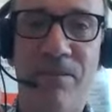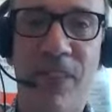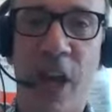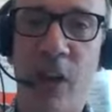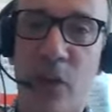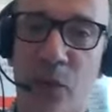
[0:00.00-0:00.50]

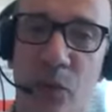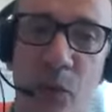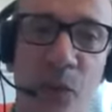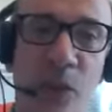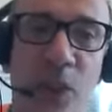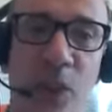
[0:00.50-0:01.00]
I look
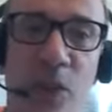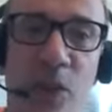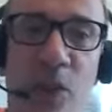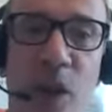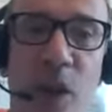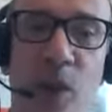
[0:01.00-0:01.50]
forward to
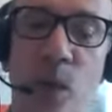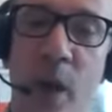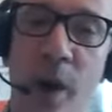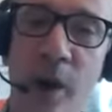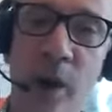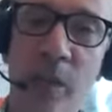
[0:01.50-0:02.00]

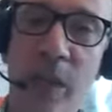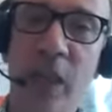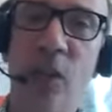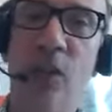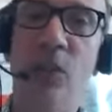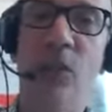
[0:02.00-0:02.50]
welcoming
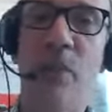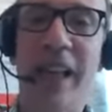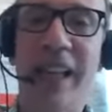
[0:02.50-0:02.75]
you to my